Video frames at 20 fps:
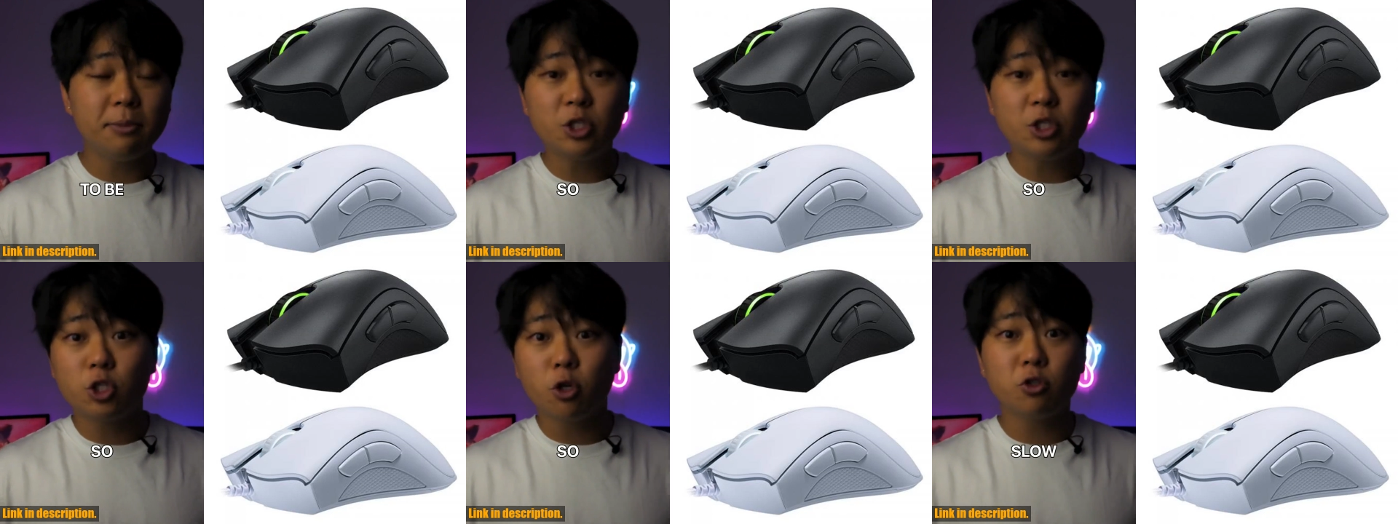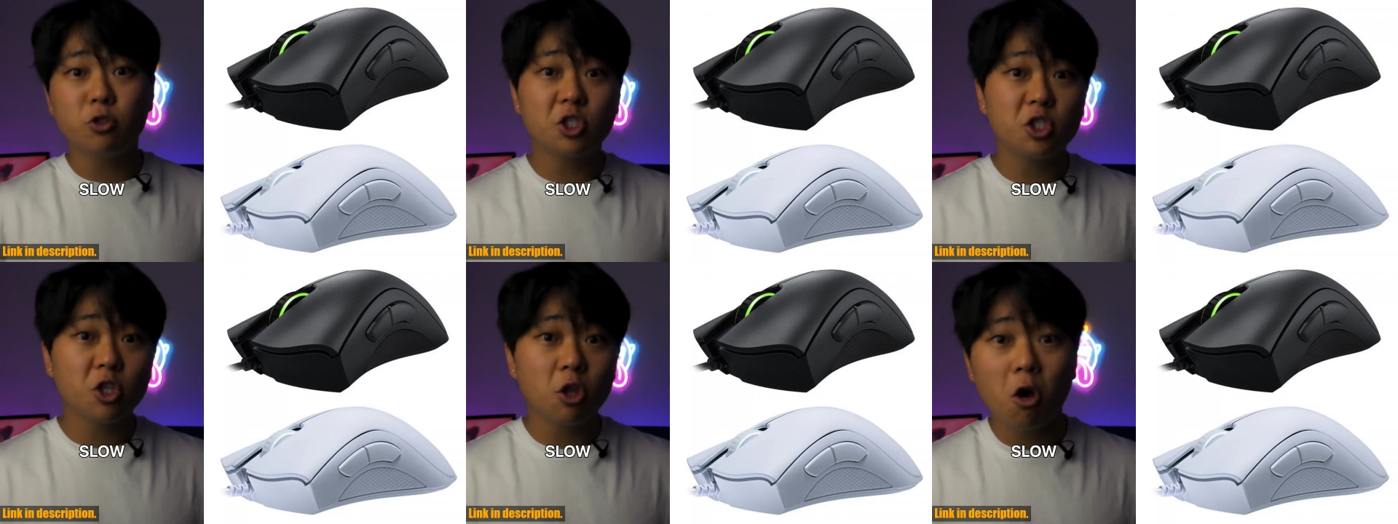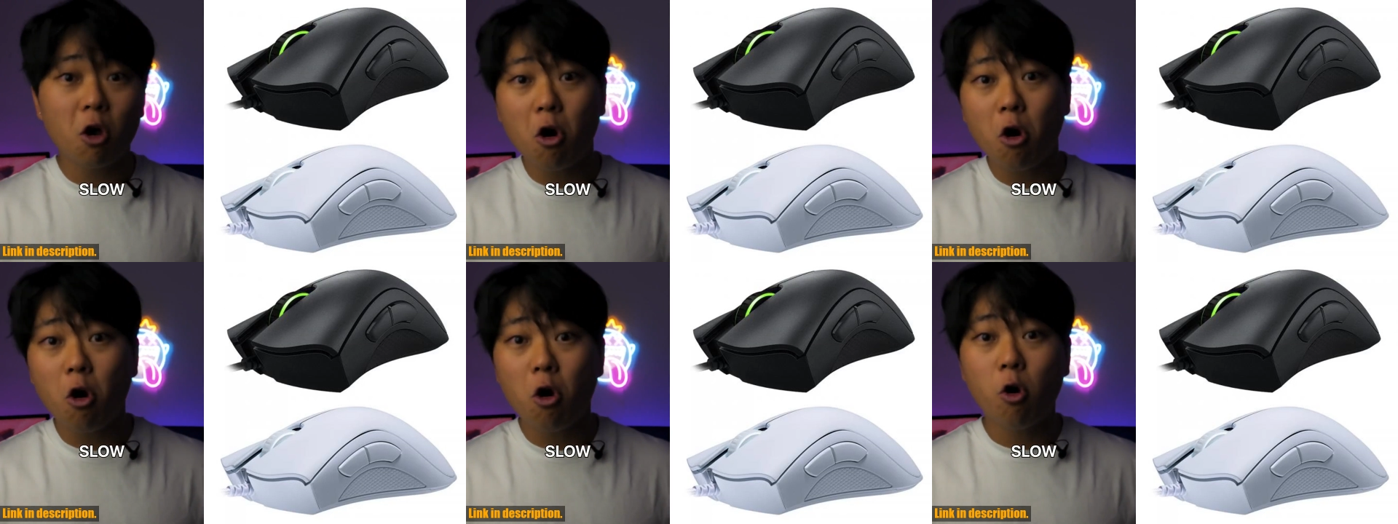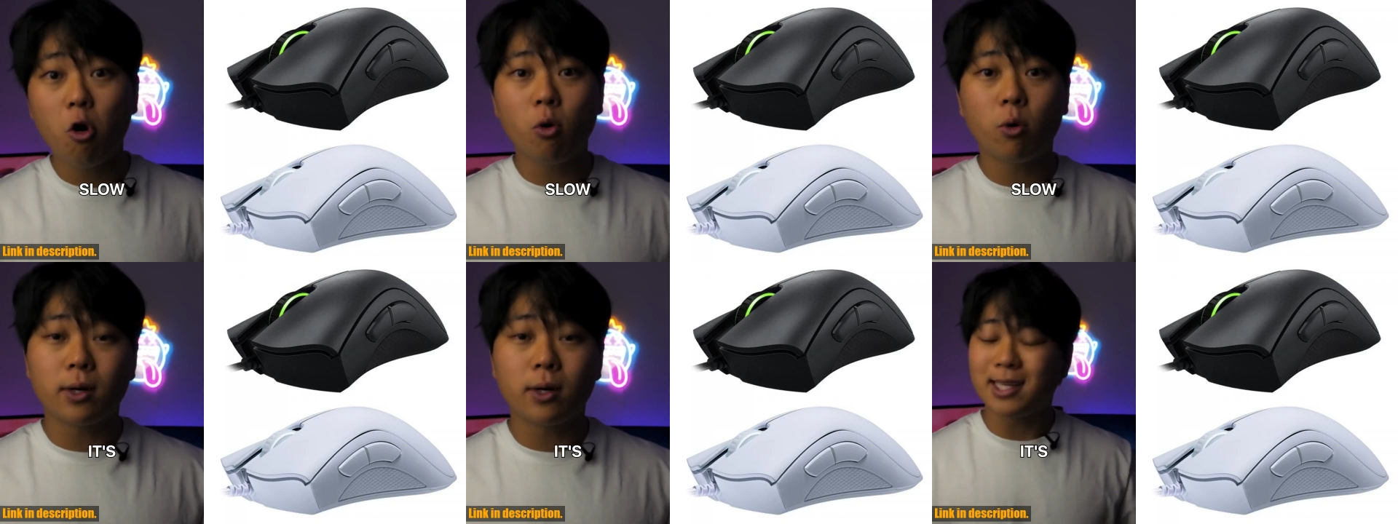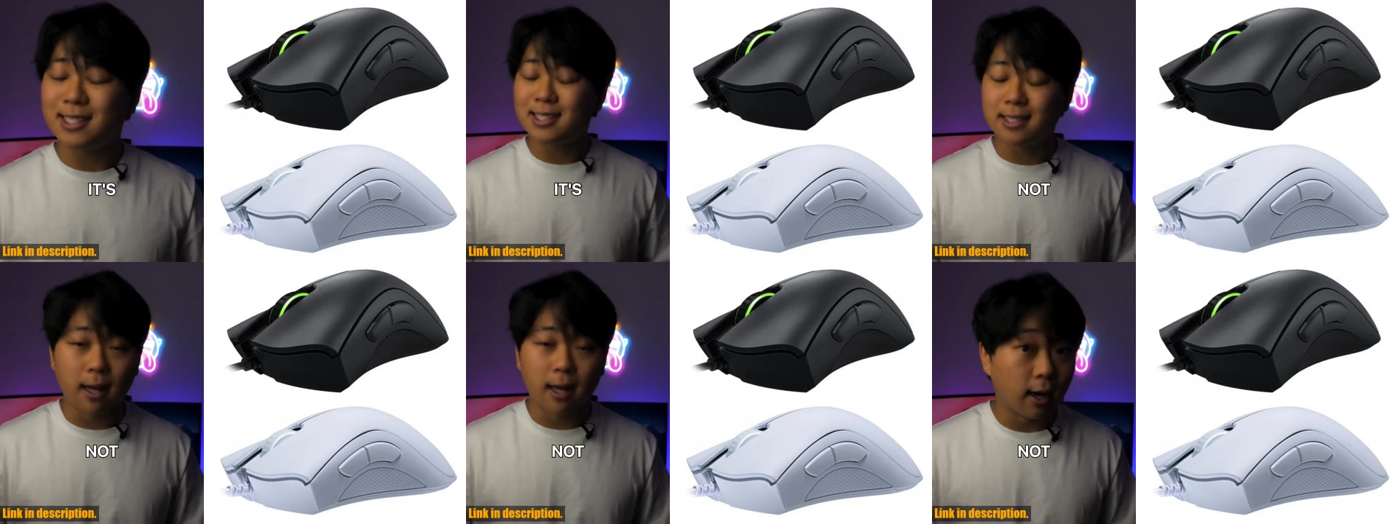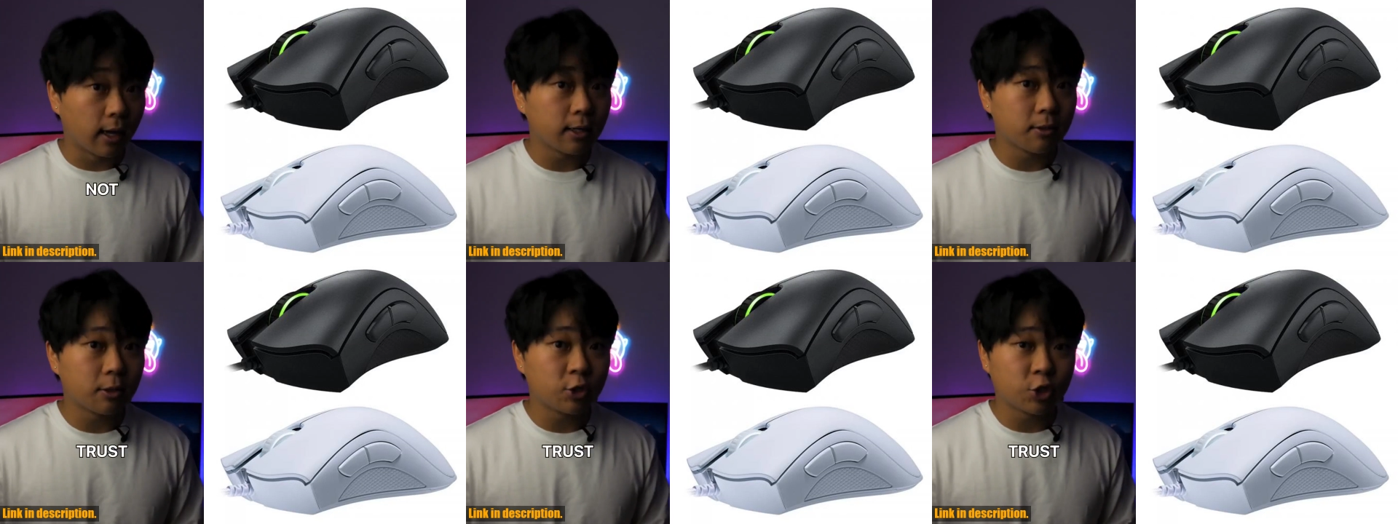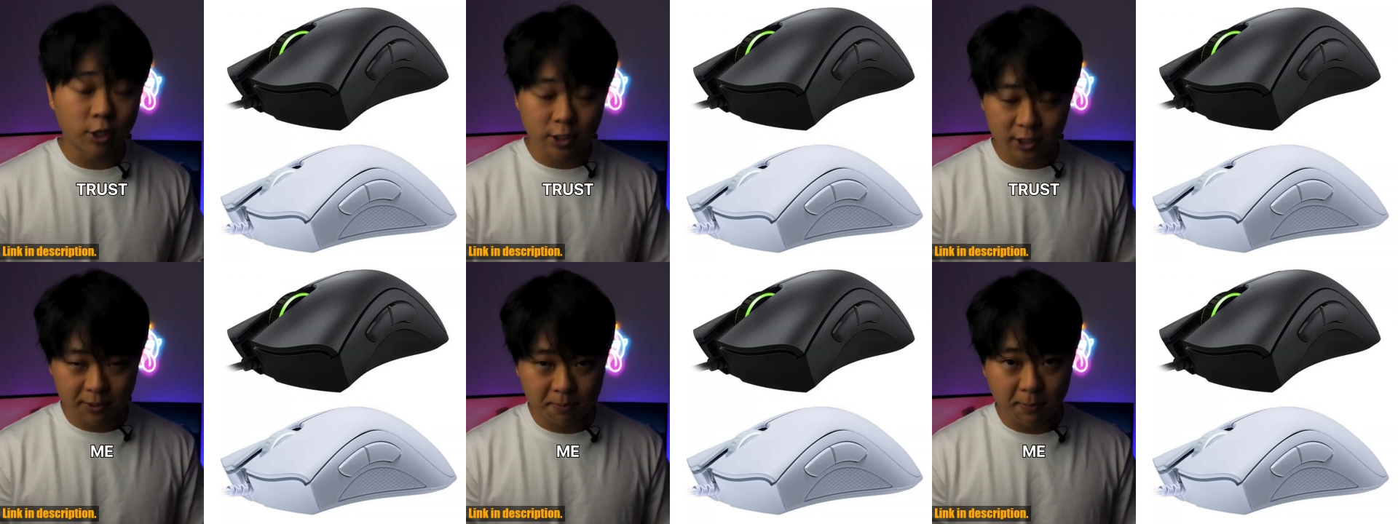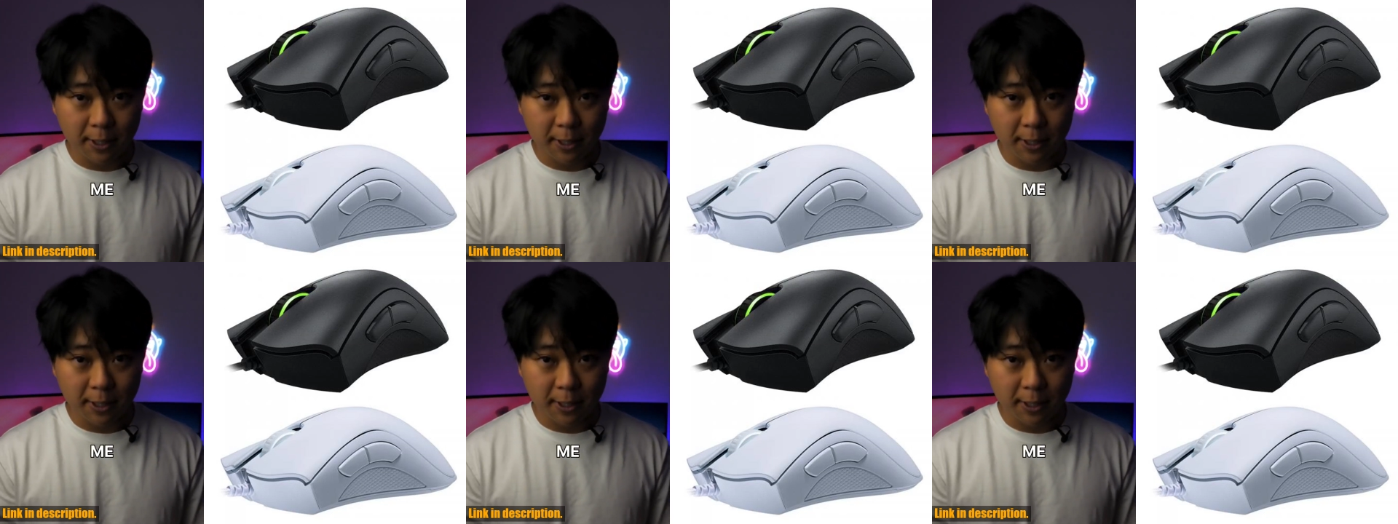have complete control over your mouse,